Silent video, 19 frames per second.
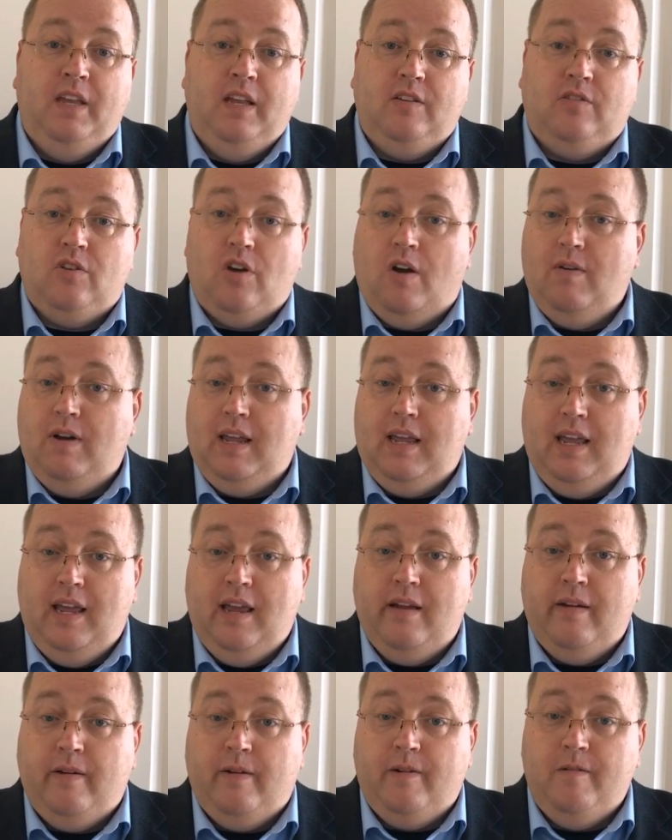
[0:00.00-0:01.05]
It's already
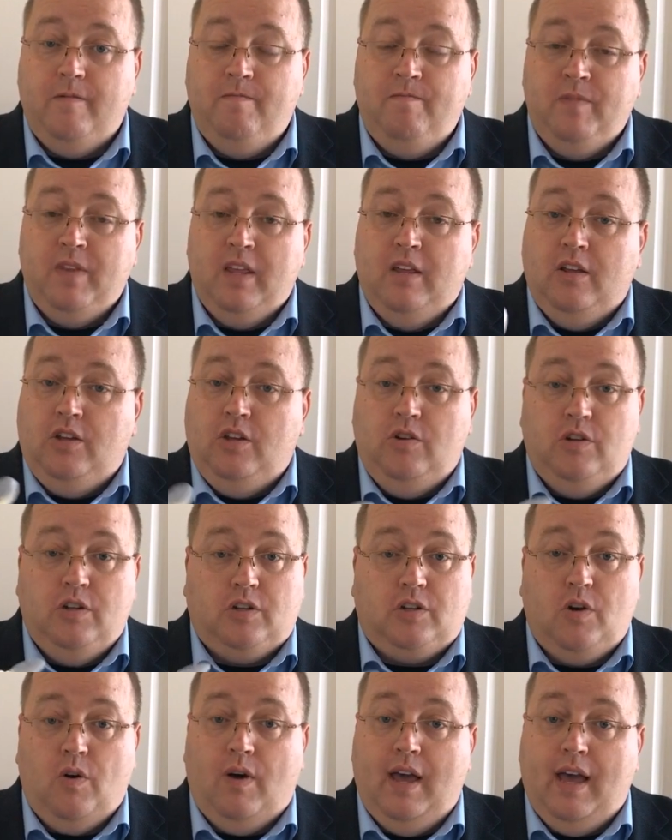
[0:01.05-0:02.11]
here. You
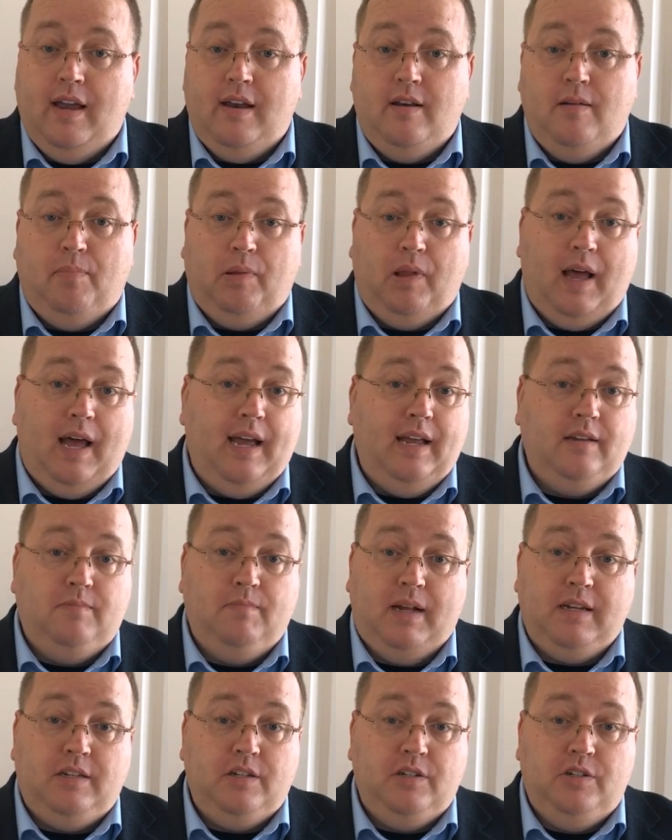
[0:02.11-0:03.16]
just go ahead and apply as
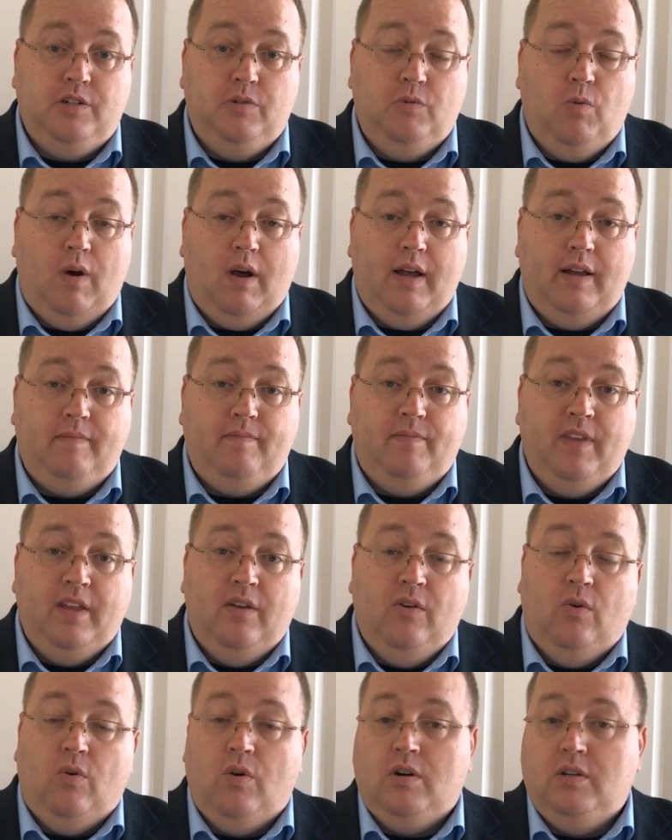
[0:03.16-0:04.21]
much as you want
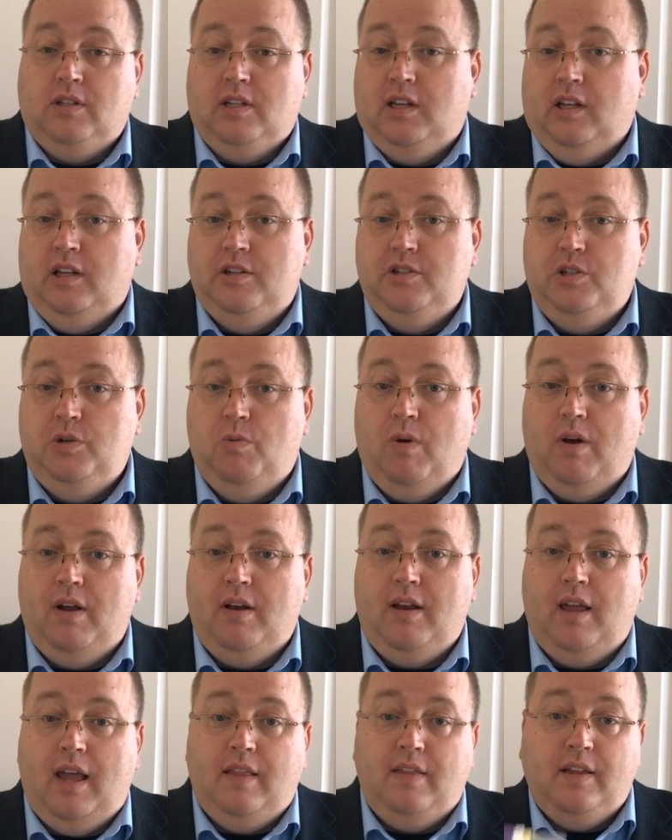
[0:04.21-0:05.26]
or as little as you
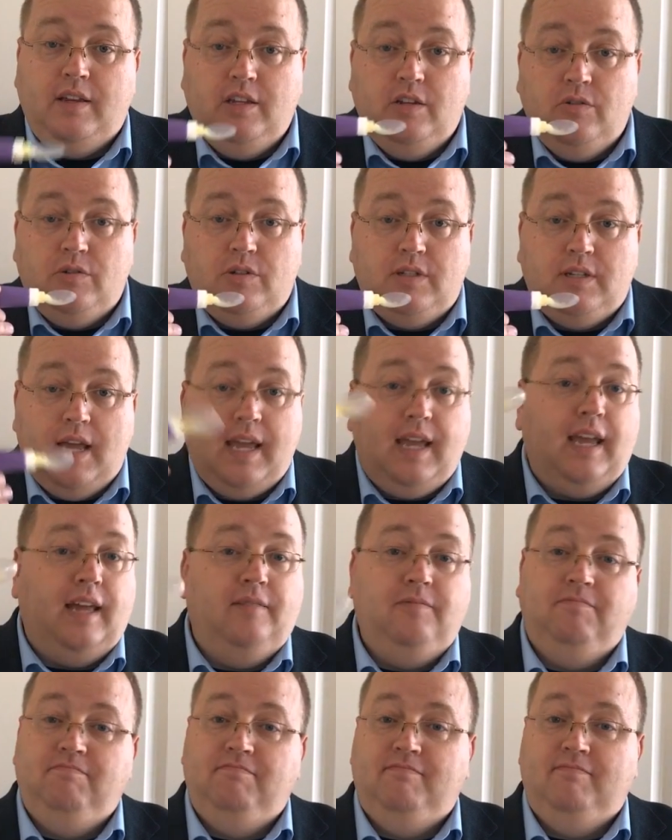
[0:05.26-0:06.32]
want, and then you take
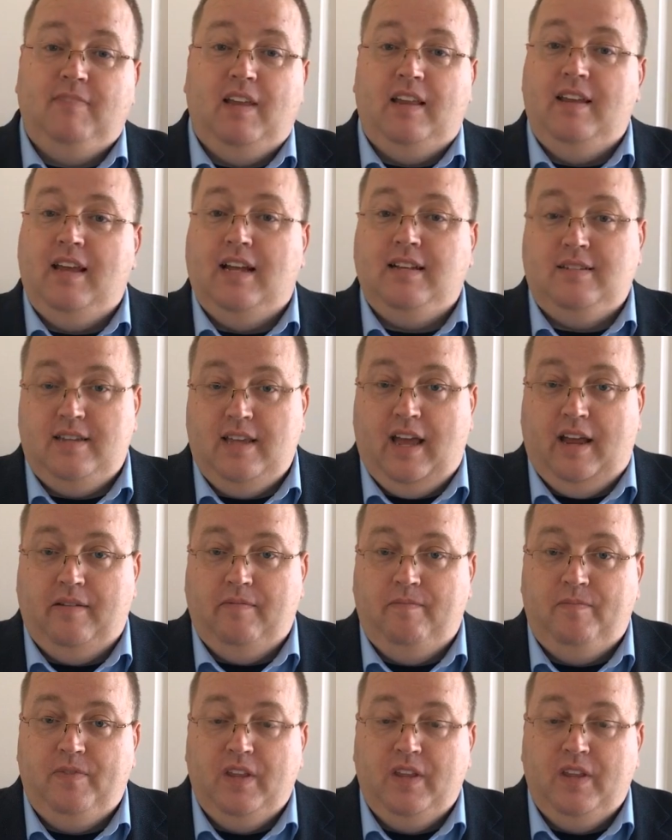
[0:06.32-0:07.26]
it, and that's it.